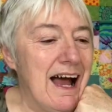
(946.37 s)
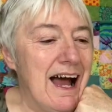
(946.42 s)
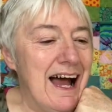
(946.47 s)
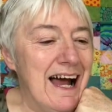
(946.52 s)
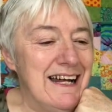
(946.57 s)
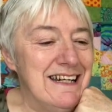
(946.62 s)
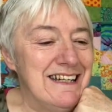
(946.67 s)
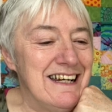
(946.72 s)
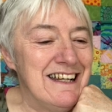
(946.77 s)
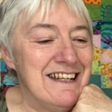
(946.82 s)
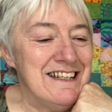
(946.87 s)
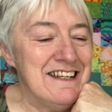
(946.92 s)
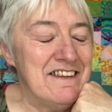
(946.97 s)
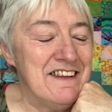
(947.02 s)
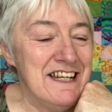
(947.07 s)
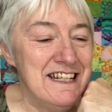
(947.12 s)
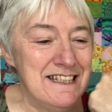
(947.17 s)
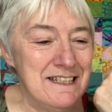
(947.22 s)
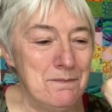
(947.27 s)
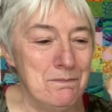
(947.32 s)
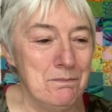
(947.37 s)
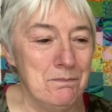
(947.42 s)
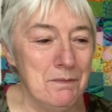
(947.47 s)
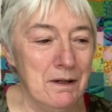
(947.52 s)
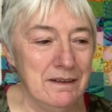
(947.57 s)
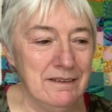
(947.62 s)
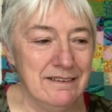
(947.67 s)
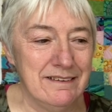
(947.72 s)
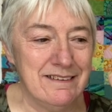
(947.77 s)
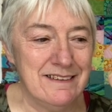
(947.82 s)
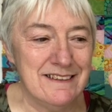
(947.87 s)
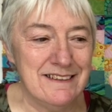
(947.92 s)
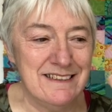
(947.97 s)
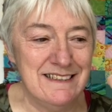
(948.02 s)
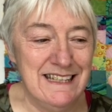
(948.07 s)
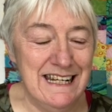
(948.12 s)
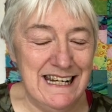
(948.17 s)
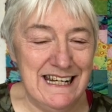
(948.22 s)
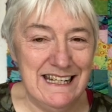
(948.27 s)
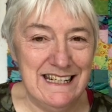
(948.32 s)
And this month's
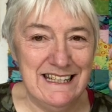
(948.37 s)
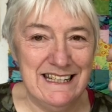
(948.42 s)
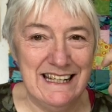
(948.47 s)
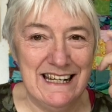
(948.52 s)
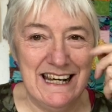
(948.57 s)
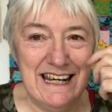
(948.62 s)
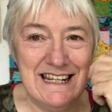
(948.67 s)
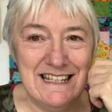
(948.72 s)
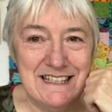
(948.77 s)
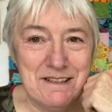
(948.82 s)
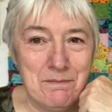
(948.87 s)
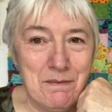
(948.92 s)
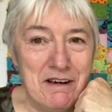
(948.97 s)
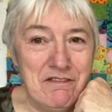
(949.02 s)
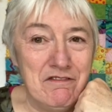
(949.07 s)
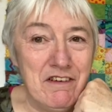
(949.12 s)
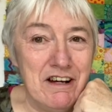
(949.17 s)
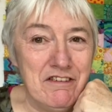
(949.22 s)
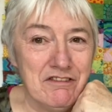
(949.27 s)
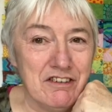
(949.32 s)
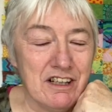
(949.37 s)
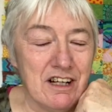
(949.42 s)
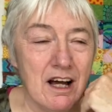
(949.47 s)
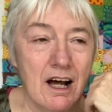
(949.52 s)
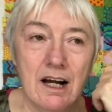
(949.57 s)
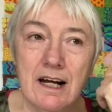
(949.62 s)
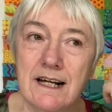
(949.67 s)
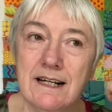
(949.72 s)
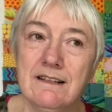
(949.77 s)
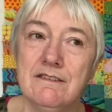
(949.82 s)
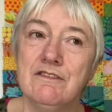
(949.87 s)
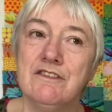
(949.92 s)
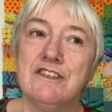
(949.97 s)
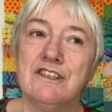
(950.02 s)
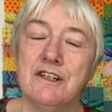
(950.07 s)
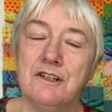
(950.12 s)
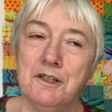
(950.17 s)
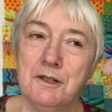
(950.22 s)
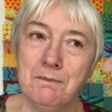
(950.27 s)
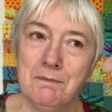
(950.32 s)
zine is my favourite colour.
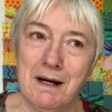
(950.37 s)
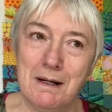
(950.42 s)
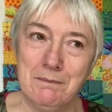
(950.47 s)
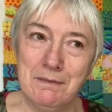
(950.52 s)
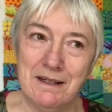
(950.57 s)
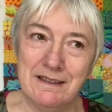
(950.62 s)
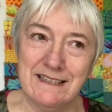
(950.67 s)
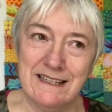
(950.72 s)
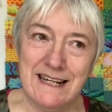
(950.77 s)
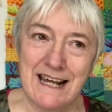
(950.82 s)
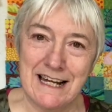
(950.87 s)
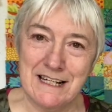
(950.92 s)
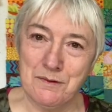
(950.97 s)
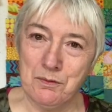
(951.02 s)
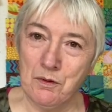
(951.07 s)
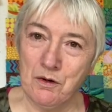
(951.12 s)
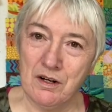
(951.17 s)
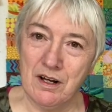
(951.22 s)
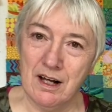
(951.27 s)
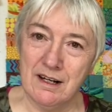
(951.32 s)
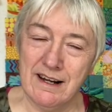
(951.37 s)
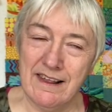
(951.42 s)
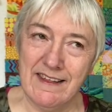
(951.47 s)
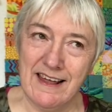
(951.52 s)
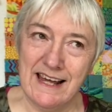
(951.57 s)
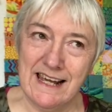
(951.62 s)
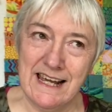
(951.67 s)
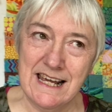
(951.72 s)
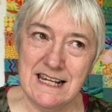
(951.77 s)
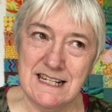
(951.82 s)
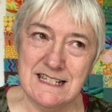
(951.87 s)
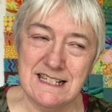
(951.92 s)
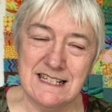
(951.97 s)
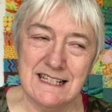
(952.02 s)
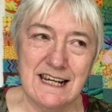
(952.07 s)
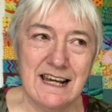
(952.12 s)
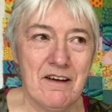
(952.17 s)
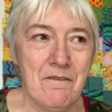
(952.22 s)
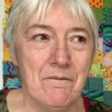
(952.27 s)
So you might be able to guess what colour that is.